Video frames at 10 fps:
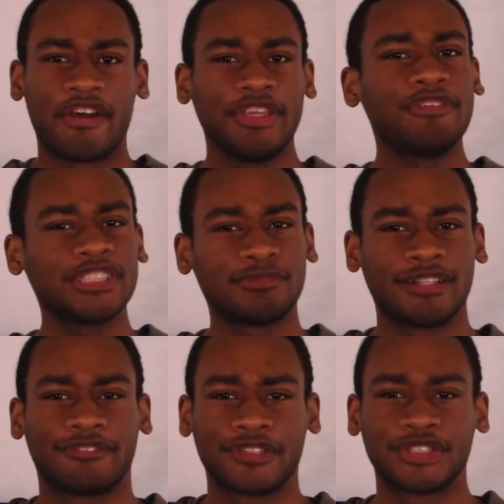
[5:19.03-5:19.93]
he wasn't my
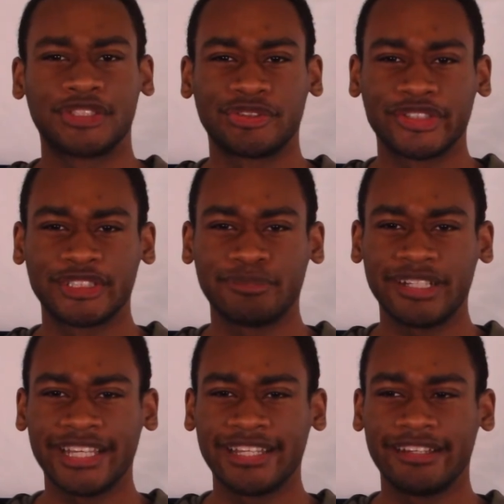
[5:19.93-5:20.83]
first choice to
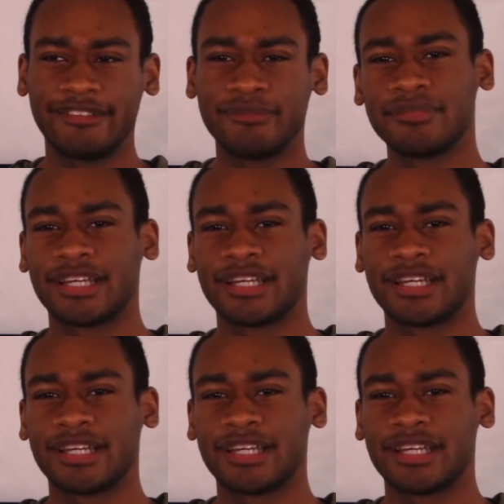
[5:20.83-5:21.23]
play him,